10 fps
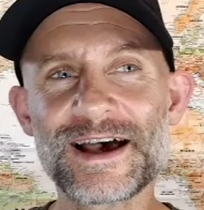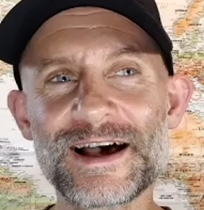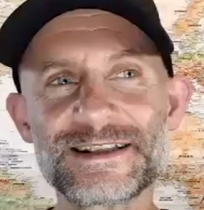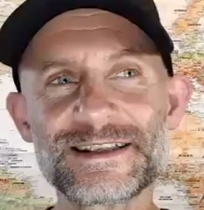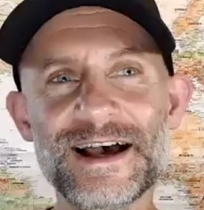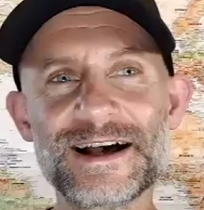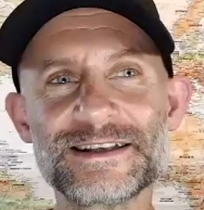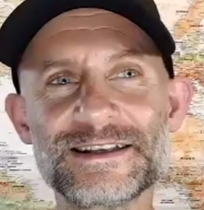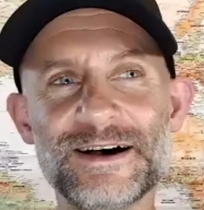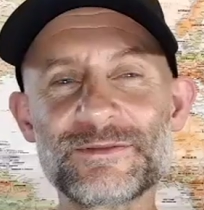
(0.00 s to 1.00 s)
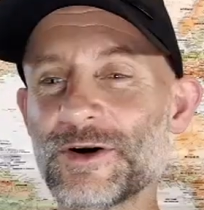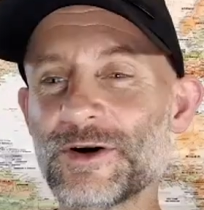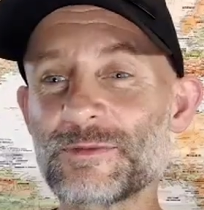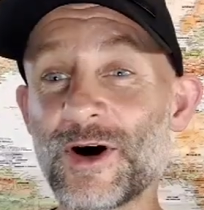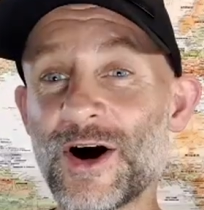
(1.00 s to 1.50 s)
Yeah. I'm not
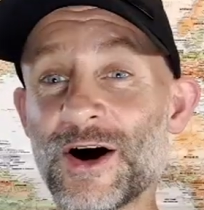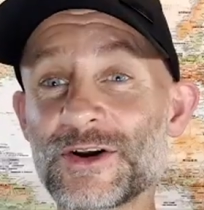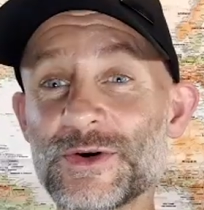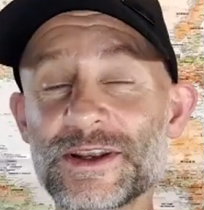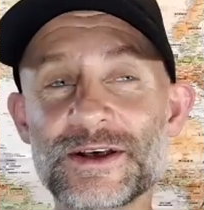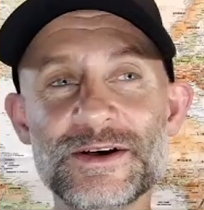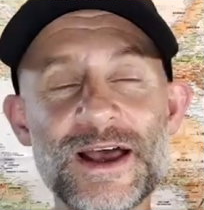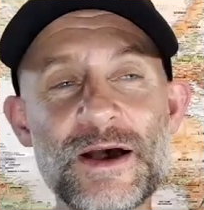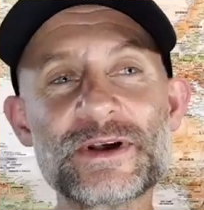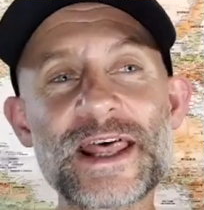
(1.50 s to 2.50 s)
arguing. You know? But